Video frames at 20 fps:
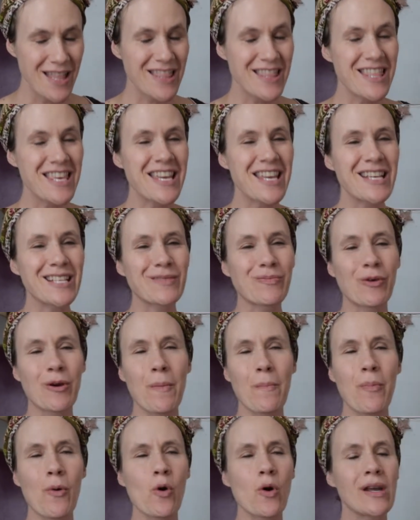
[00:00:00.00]
These were
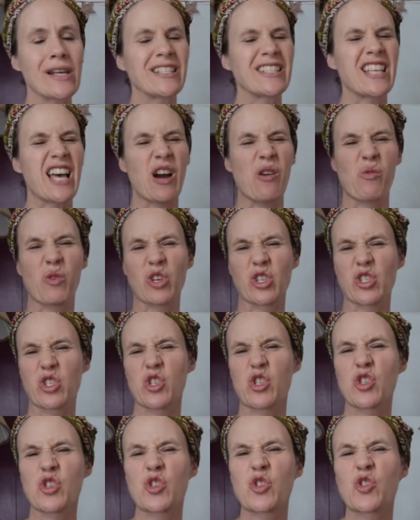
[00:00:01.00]
boys that were
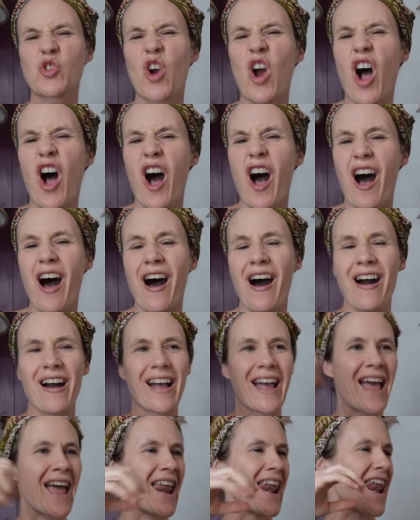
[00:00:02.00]

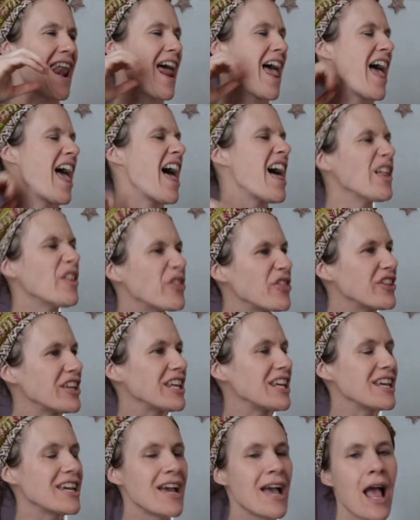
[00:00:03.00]
strong and healthy.